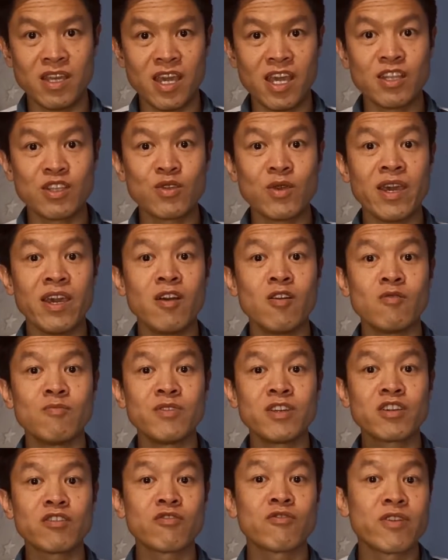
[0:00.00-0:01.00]
And to help
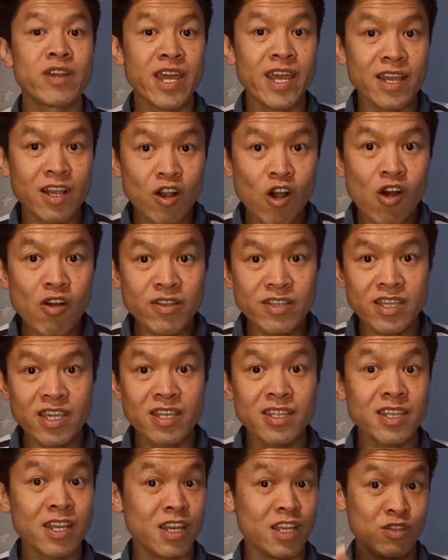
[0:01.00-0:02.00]
me create
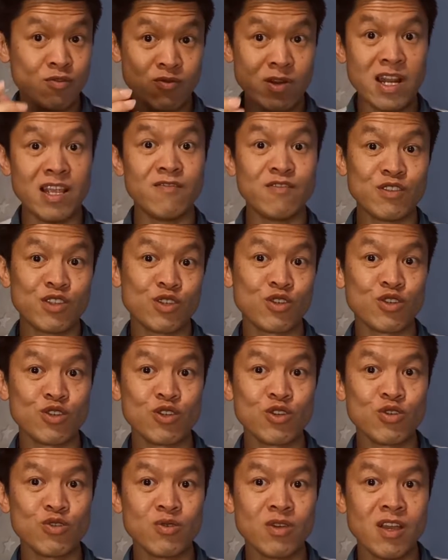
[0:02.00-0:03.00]
content that is relevant to
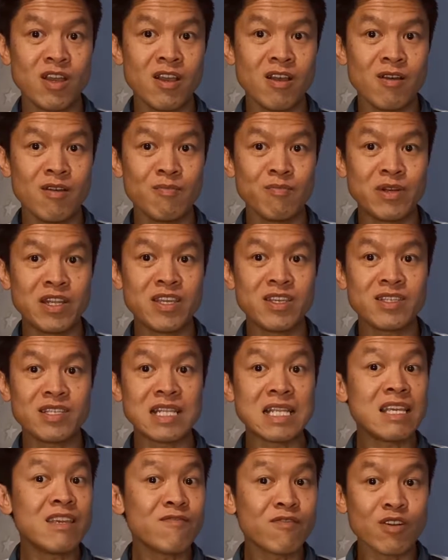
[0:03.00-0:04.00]
you,
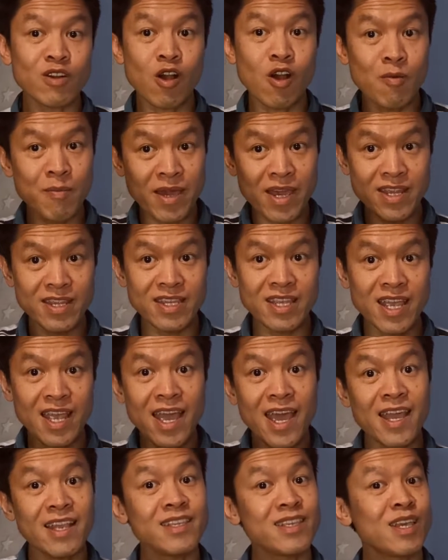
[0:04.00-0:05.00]
please leave a comment
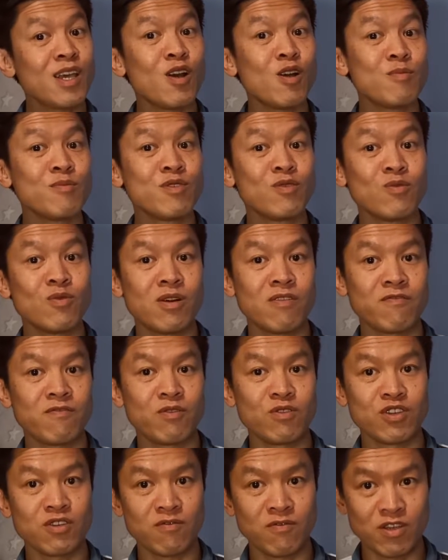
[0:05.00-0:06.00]
and tell me what
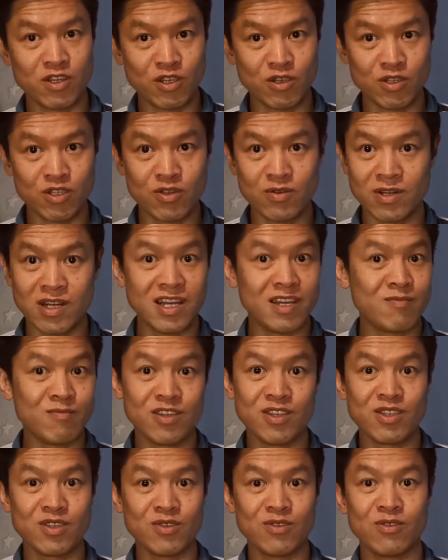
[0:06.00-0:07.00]
future videos you would like
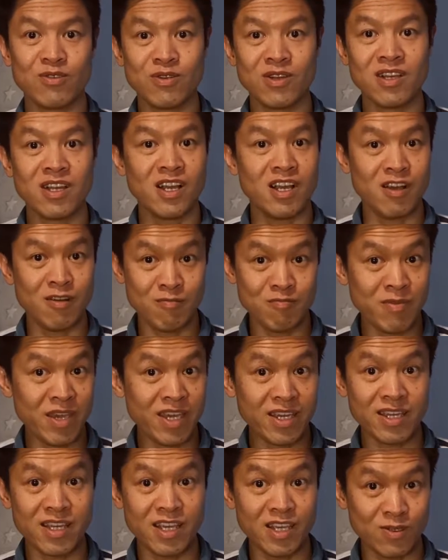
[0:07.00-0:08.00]
me to
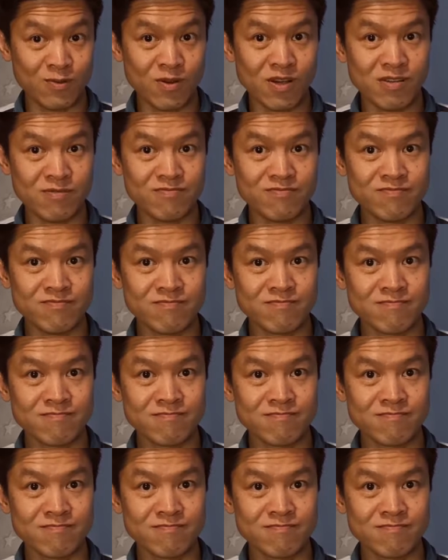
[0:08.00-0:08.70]
make as well.